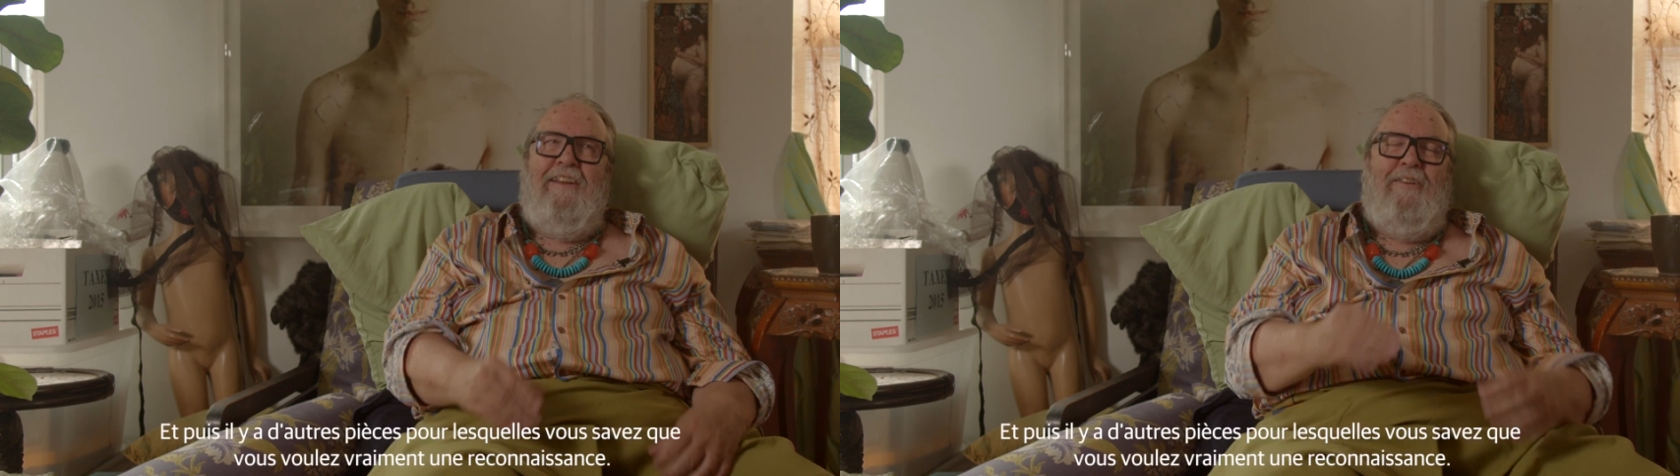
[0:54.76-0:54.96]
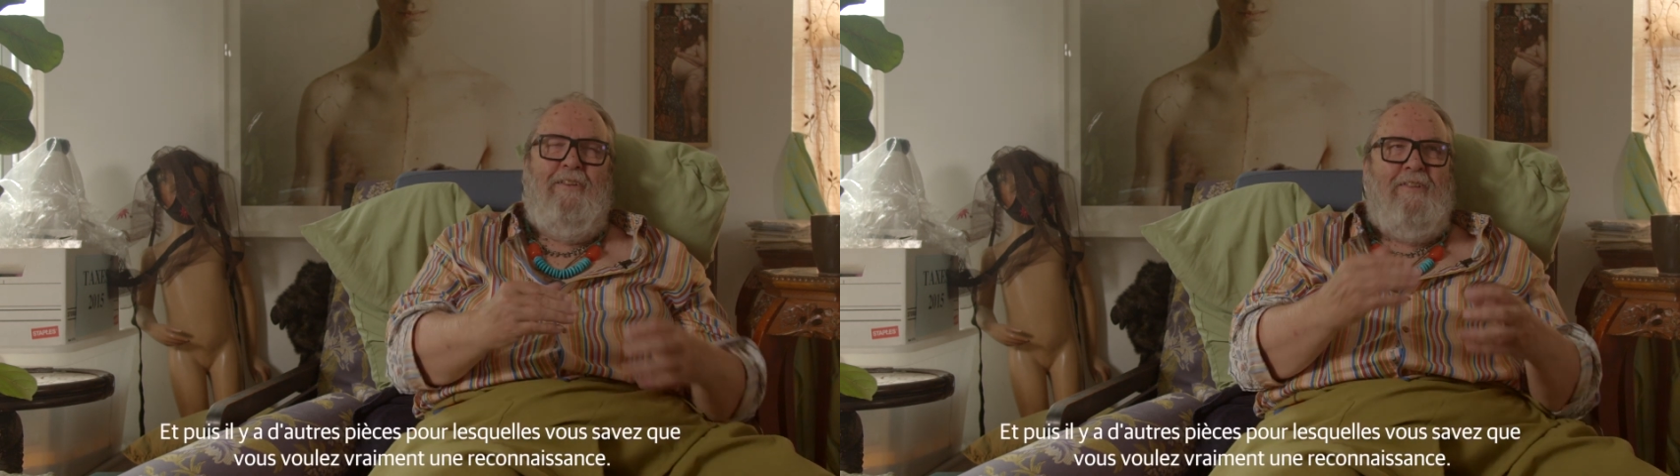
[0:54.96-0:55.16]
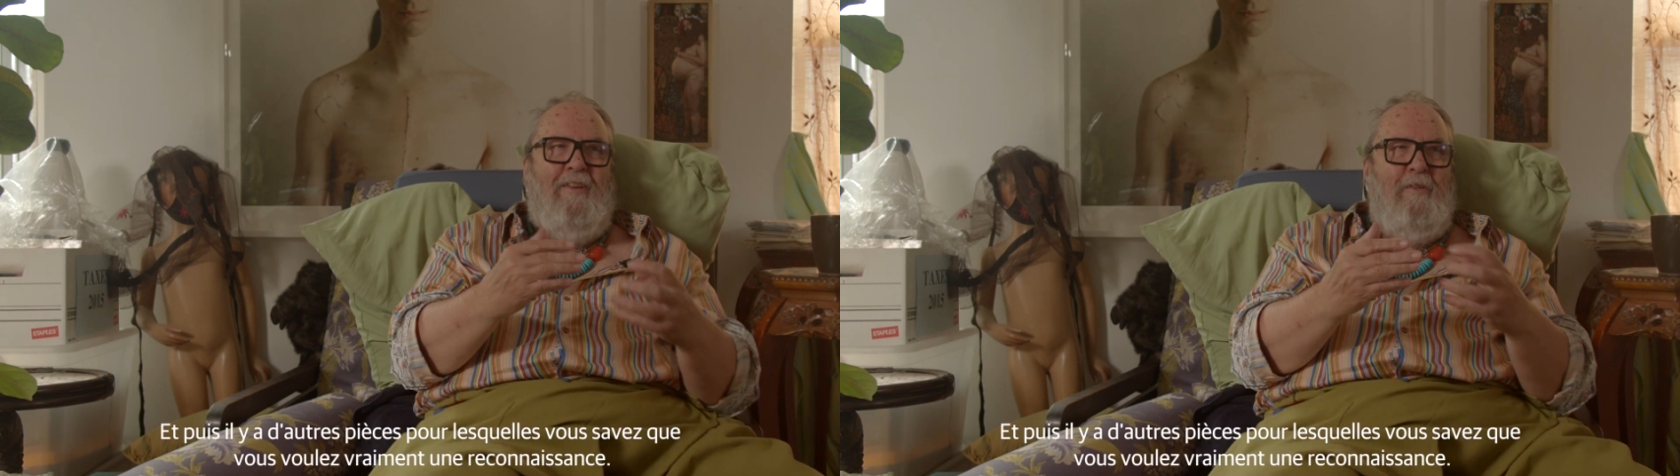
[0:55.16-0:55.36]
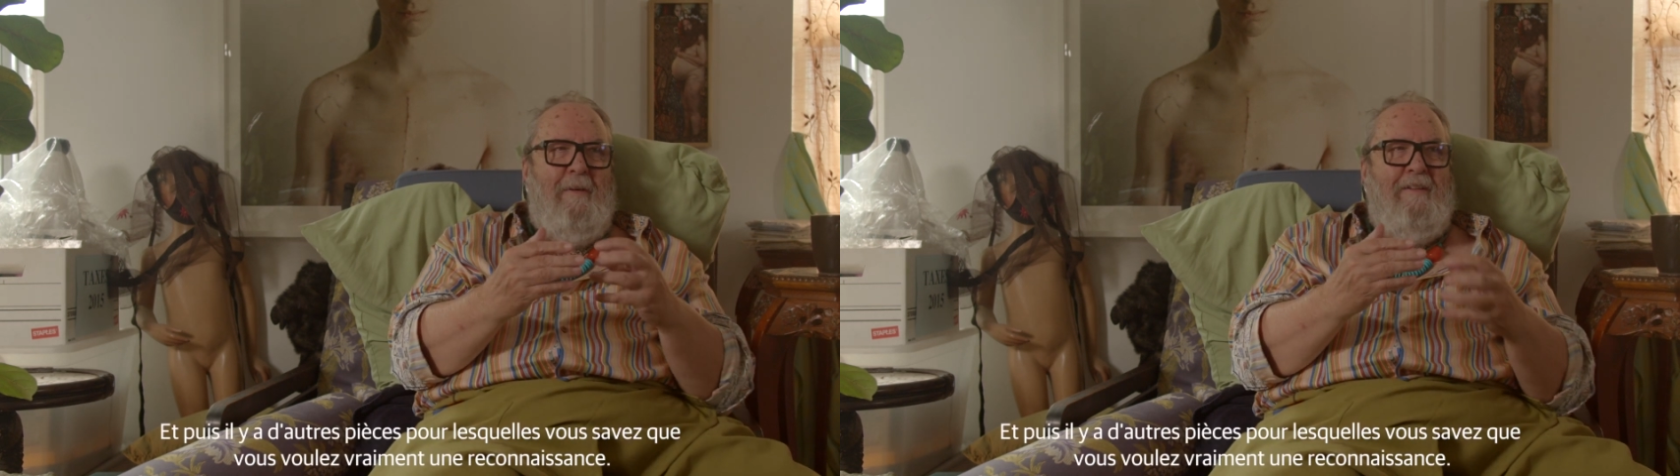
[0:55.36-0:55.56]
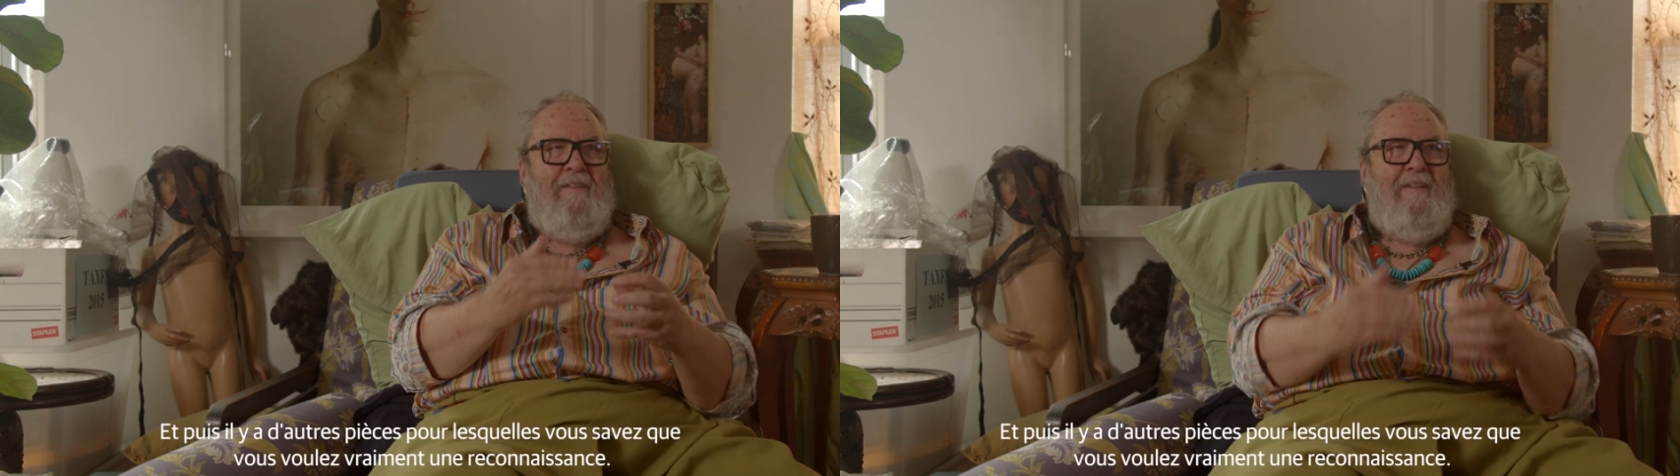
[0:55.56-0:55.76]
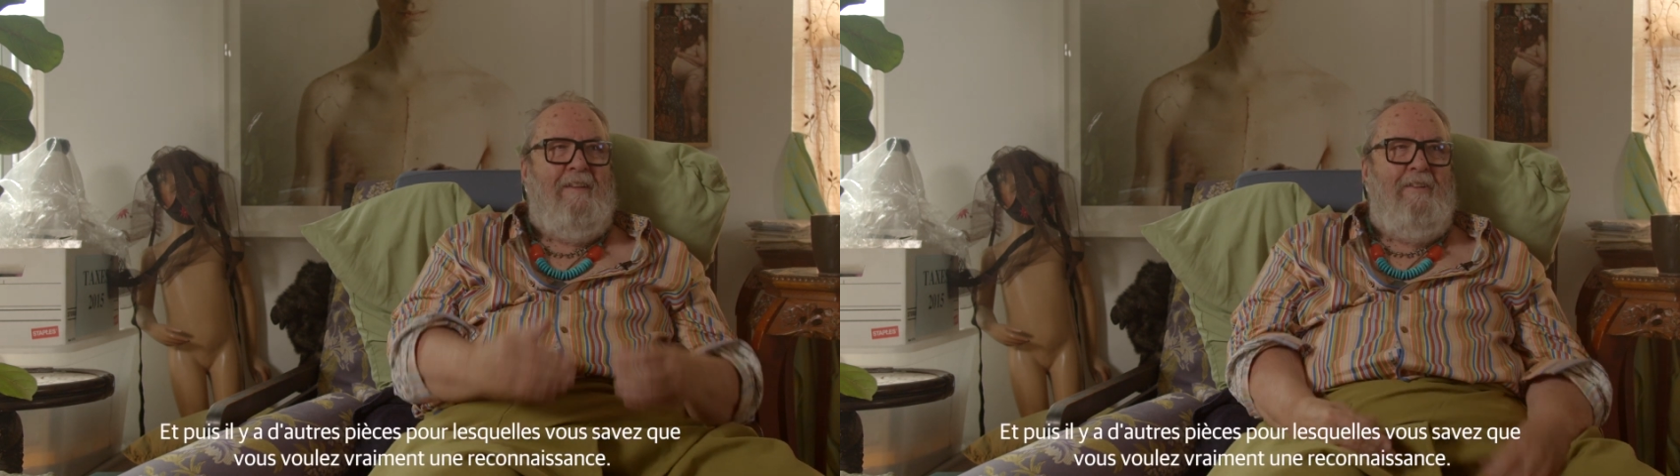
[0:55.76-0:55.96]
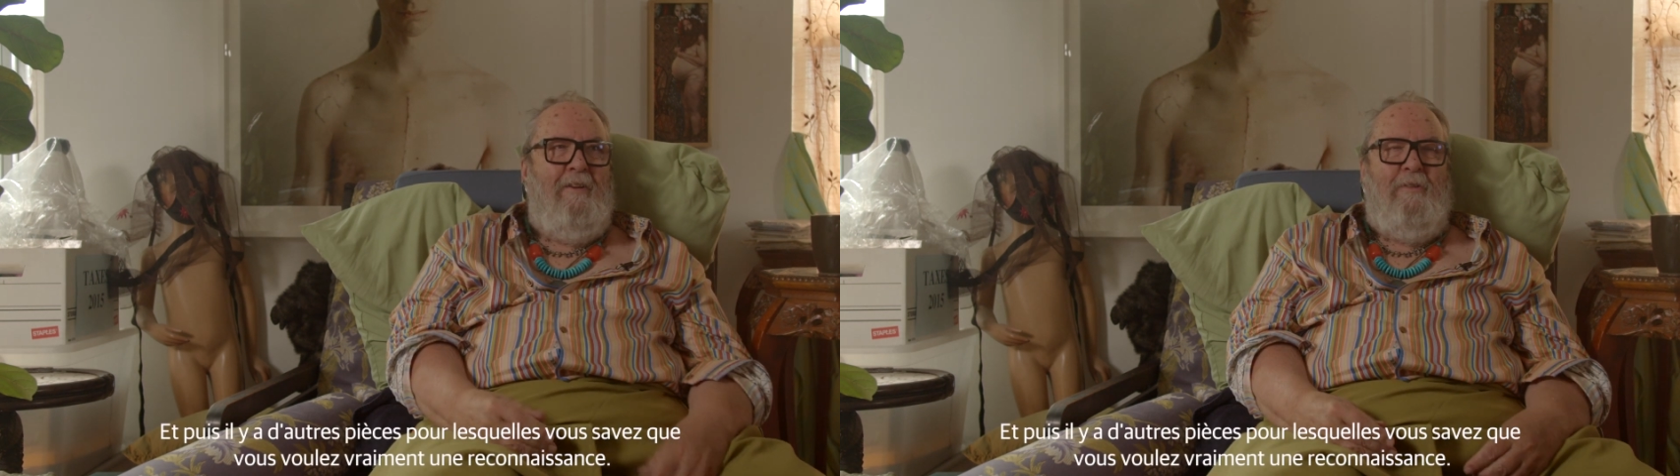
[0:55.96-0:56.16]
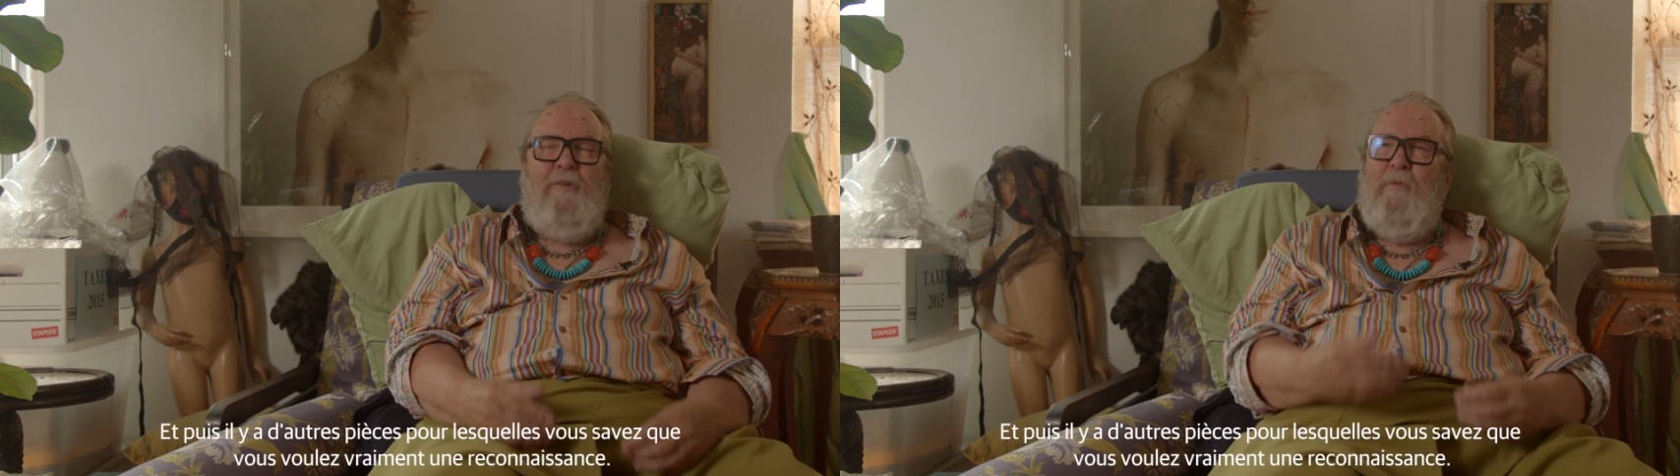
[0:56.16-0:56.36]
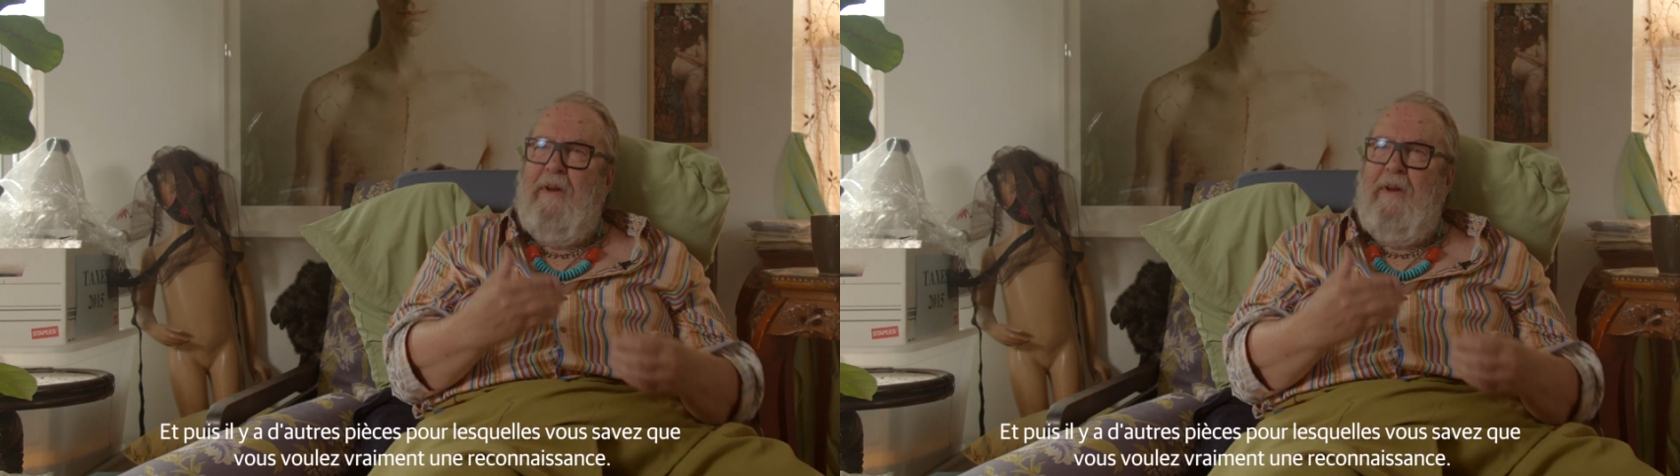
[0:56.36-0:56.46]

and then there's other pieces that you know you